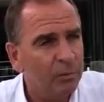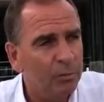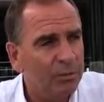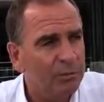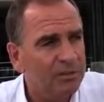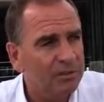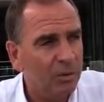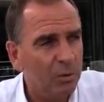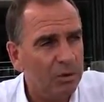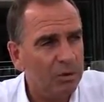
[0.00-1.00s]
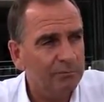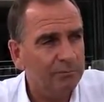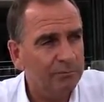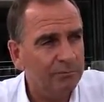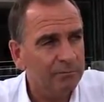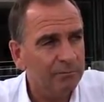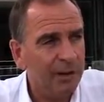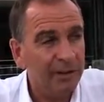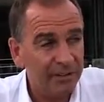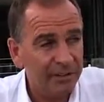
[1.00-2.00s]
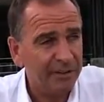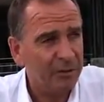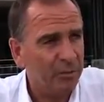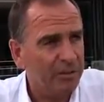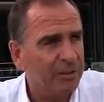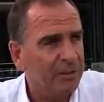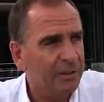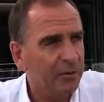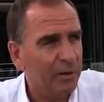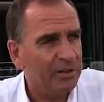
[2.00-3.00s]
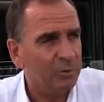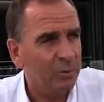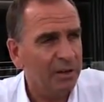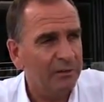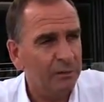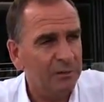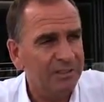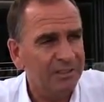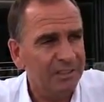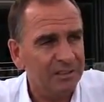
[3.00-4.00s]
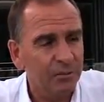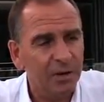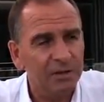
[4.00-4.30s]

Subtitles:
and Willems, so and another one in a crash. We were left with 6